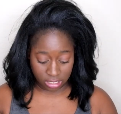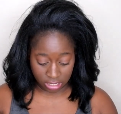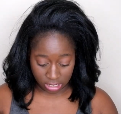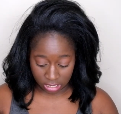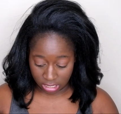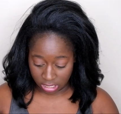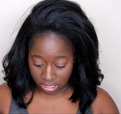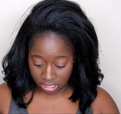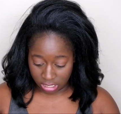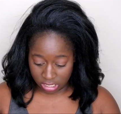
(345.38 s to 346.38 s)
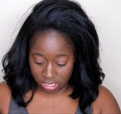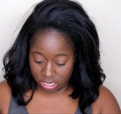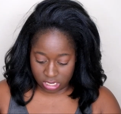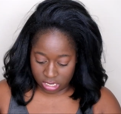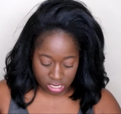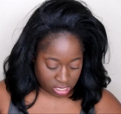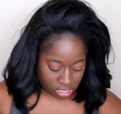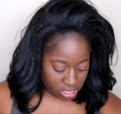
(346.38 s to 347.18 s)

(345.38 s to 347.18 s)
No one is speaking in this clip.